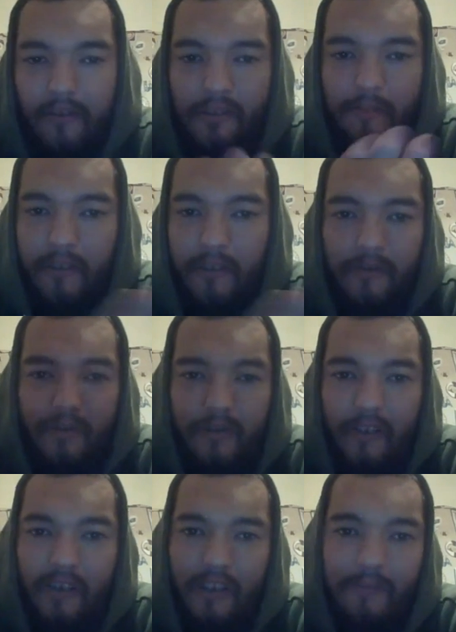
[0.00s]
to this big, huge
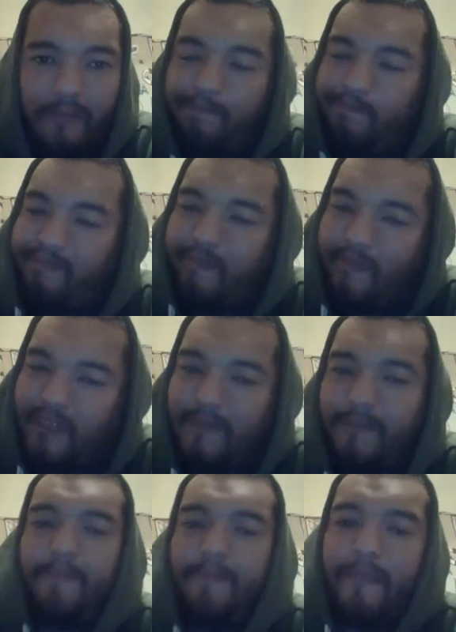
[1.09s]
thing, and
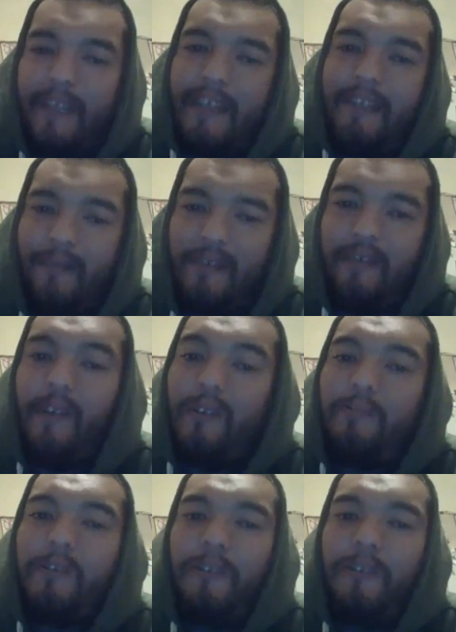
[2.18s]
that's where it goes.